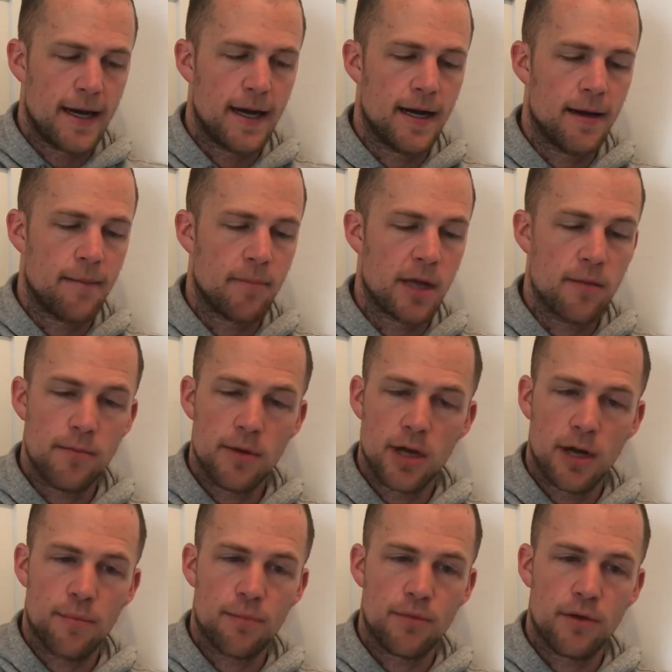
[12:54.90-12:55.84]
Hit me
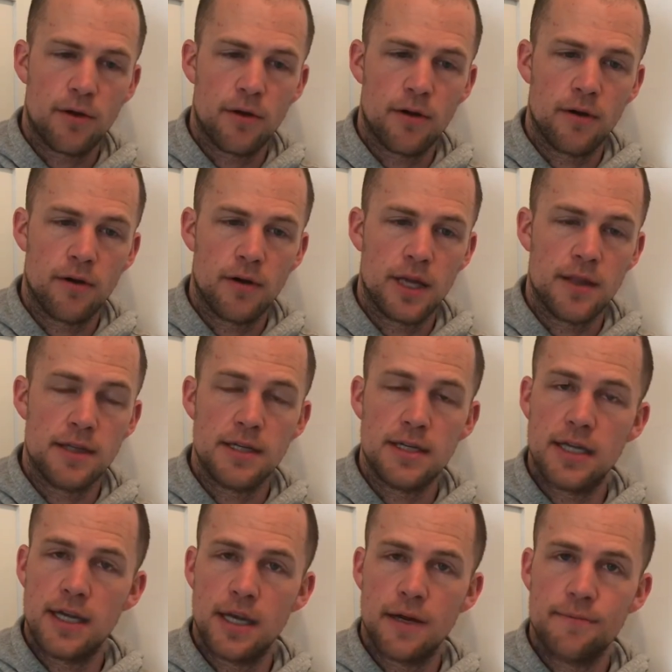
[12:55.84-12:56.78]
up in the
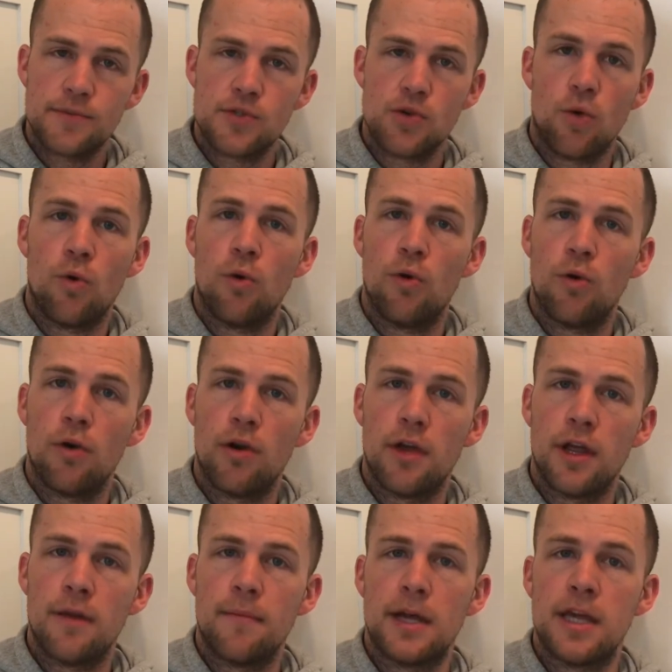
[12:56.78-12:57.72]
DMs or
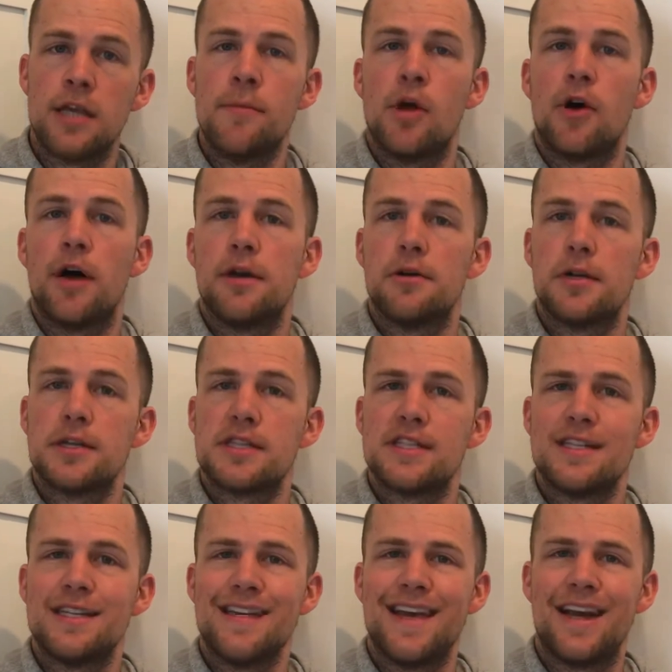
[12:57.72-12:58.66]
in my email address,
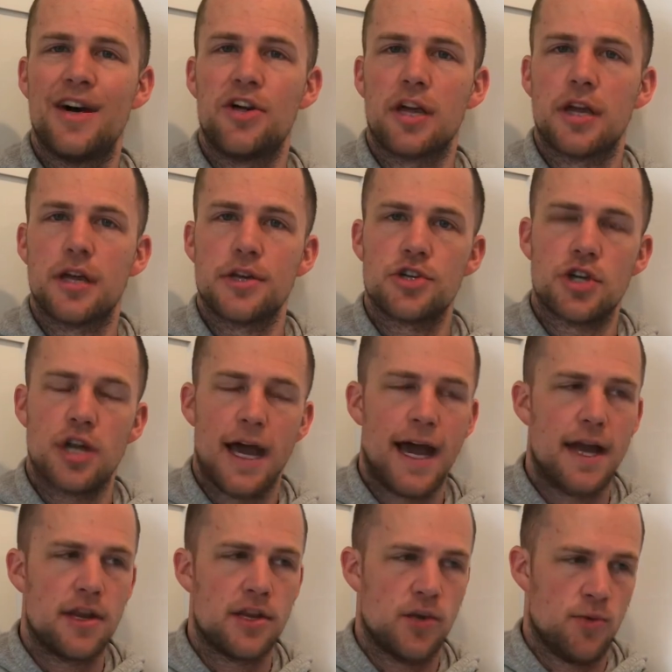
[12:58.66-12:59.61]

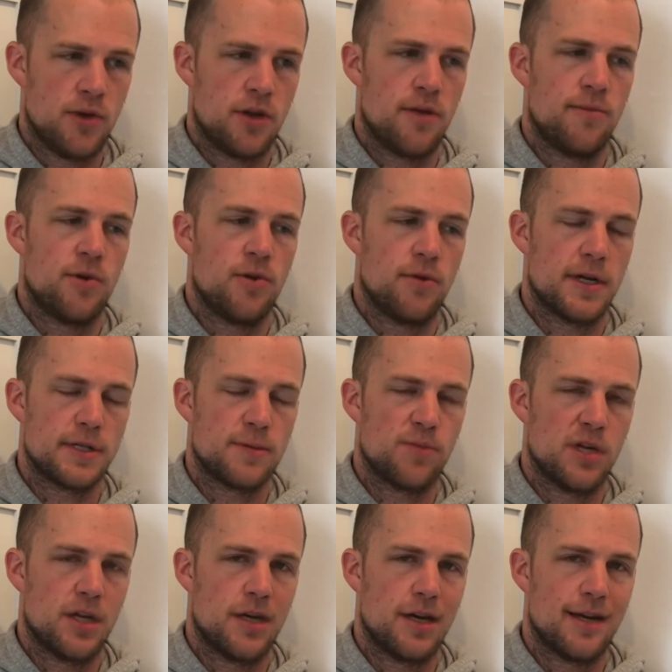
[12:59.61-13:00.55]

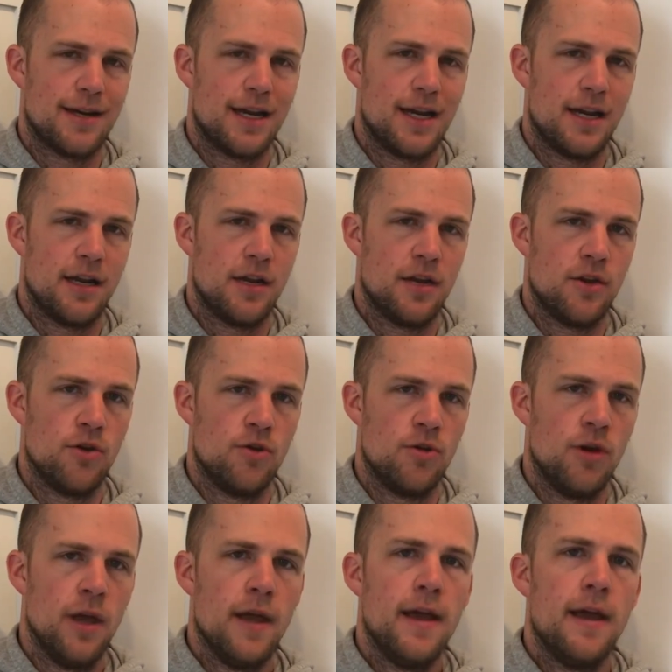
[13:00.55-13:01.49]

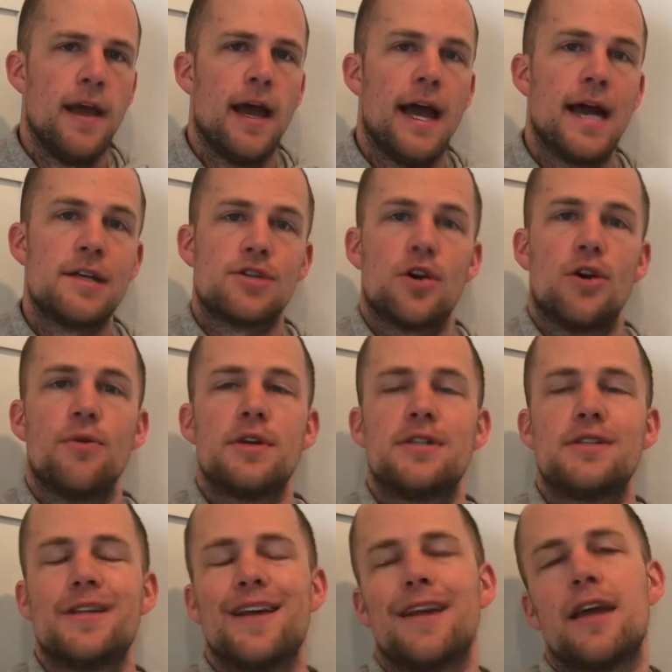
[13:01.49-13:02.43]
tlgish@unwsp.edu. As always,
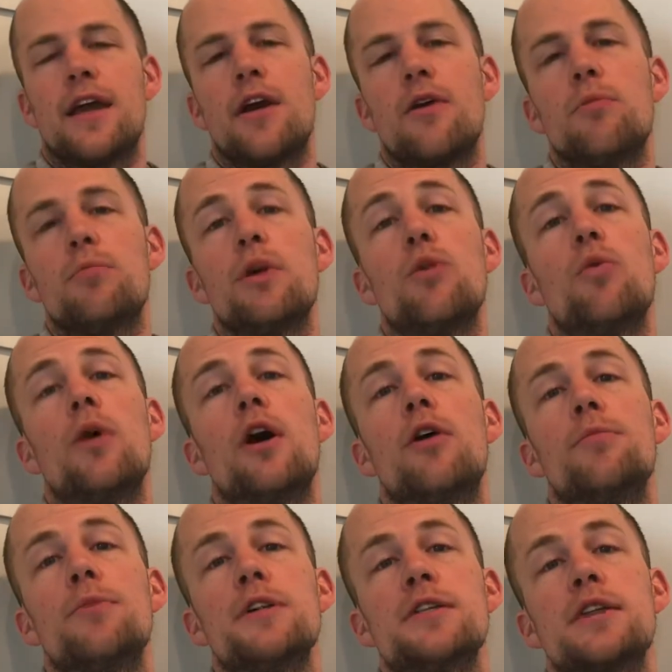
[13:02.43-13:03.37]
take care, be well,
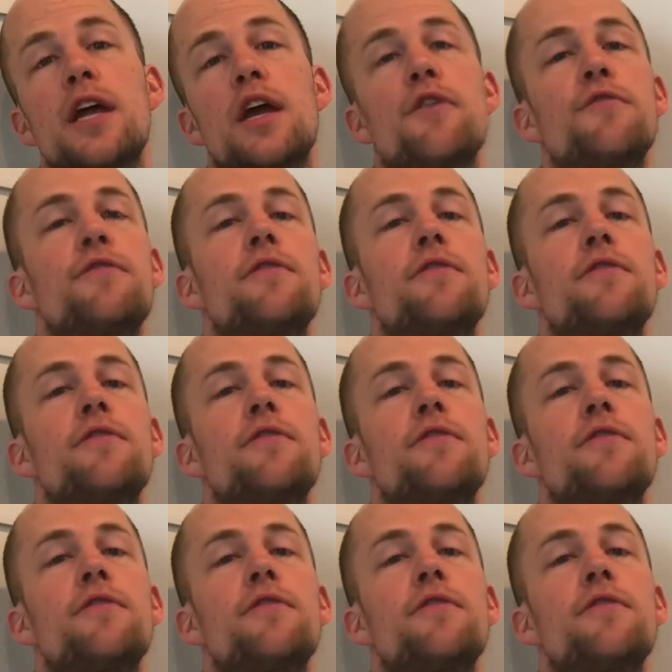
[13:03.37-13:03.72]
be safe.